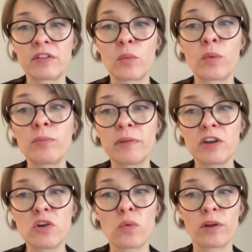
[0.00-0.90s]
will be
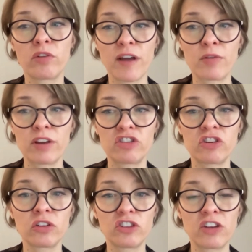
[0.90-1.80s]
no real
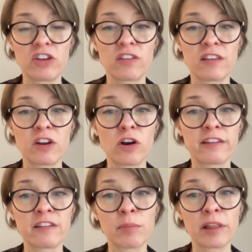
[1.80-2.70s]
foundational changes in our
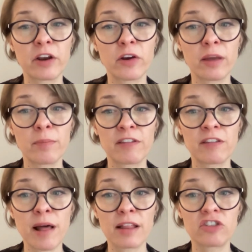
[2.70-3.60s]
disciplinary
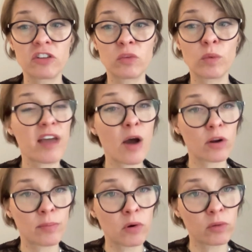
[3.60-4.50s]
epistemologies
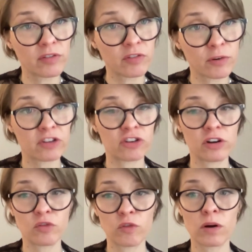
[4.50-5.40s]
without a proliferation
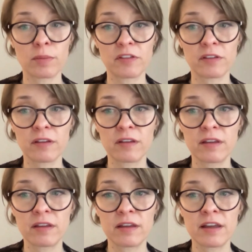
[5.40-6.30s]
of forms.
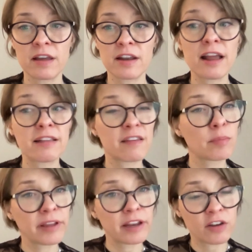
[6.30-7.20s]
Not
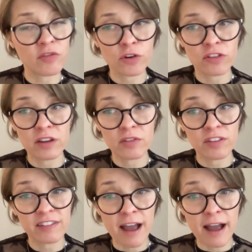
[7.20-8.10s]
simply a diversity of
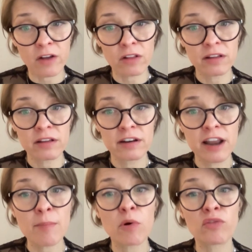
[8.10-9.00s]
style,
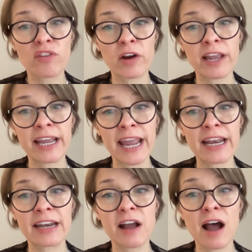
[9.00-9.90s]
not more
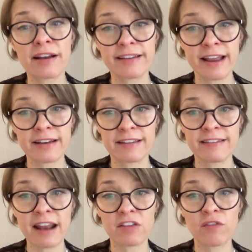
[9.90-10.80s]
variegated content to
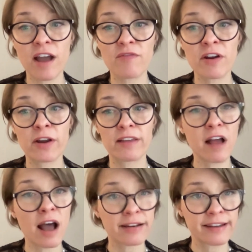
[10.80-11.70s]
satisfy various
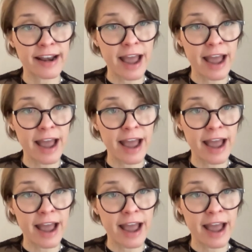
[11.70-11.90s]
content